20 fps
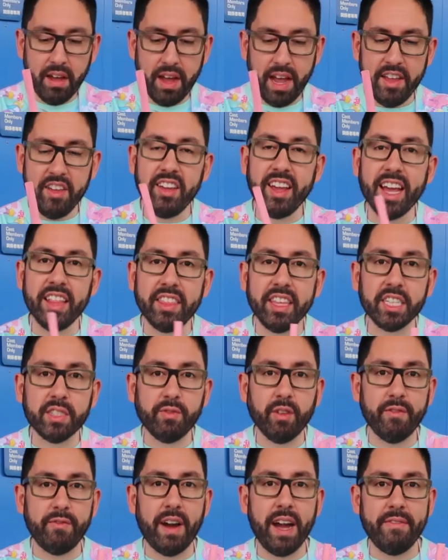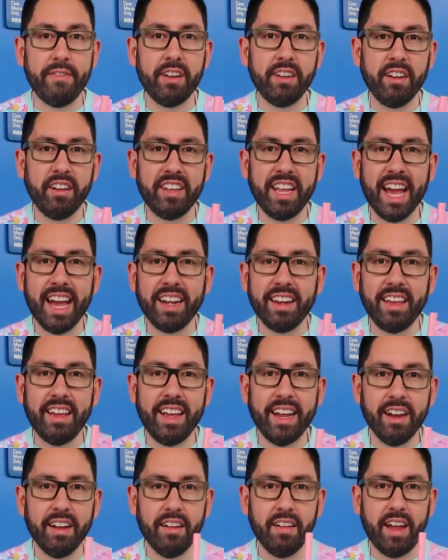And you can get this for 500 yen
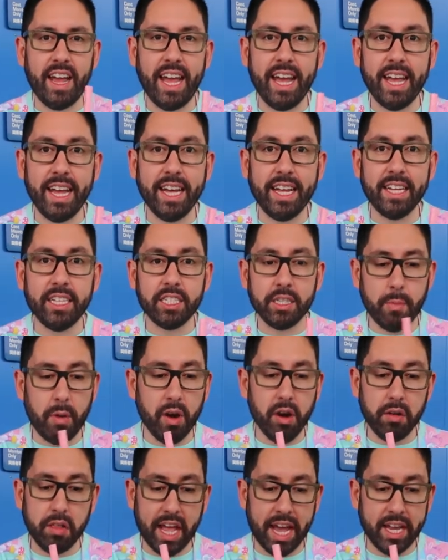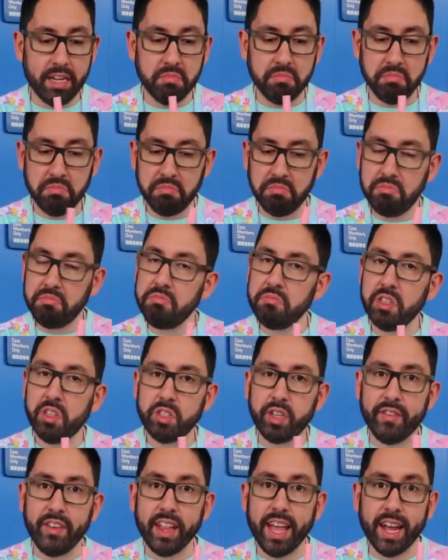here in Tomorrowland.
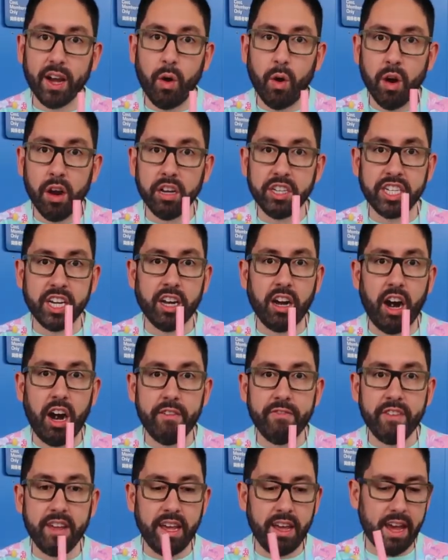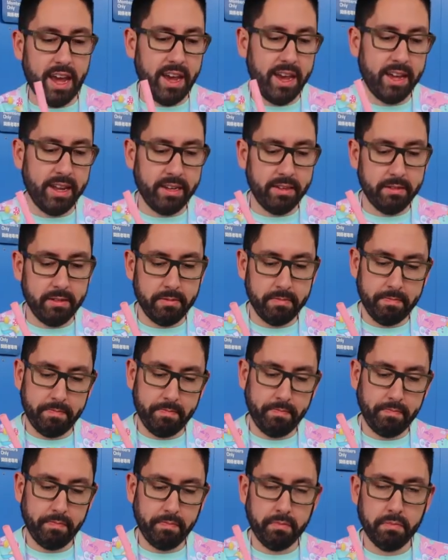So if you like orange and coffee and
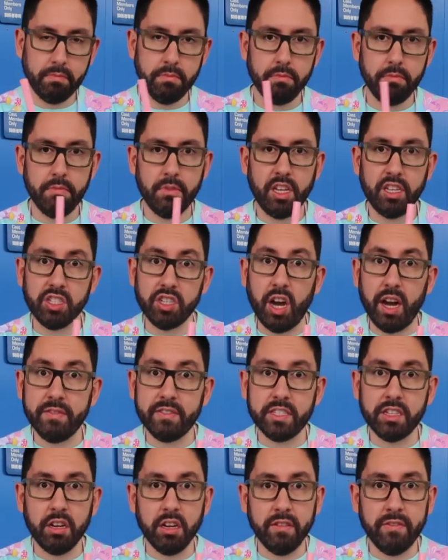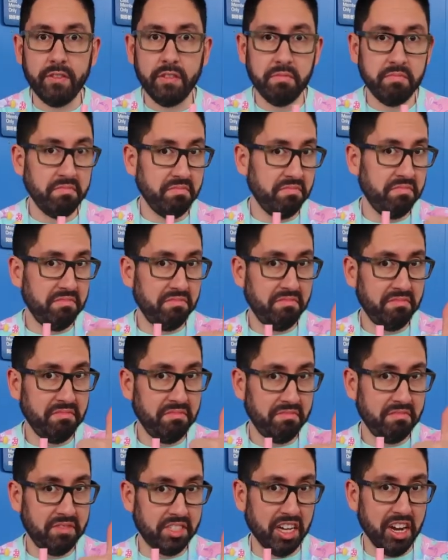soft serve,
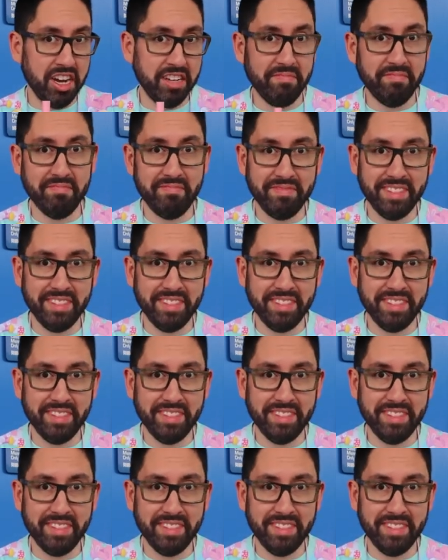it's good.